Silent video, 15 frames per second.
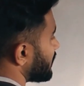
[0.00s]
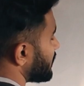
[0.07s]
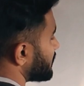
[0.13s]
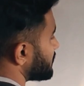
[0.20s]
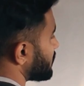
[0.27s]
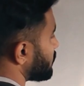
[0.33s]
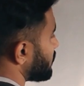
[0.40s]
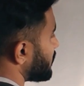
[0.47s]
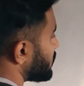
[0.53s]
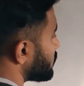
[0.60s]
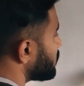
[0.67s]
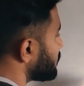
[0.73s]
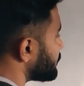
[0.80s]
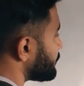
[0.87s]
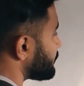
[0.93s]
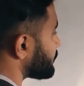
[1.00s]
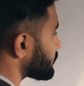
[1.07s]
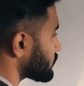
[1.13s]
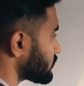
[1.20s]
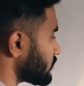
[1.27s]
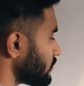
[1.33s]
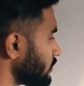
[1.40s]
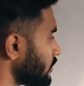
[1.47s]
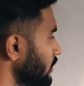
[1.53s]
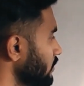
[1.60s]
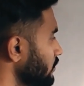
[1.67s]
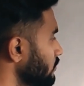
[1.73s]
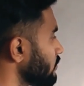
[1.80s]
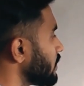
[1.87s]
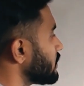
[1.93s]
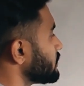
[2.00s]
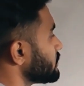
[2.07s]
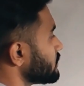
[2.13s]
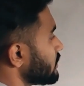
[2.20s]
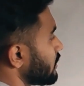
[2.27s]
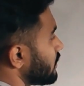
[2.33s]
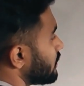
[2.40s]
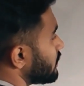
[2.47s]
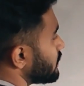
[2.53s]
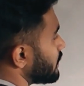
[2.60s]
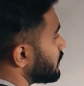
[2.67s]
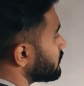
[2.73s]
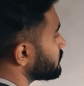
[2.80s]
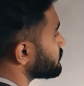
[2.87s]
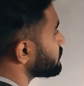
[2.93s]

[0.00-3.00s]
is equal to 1. Done.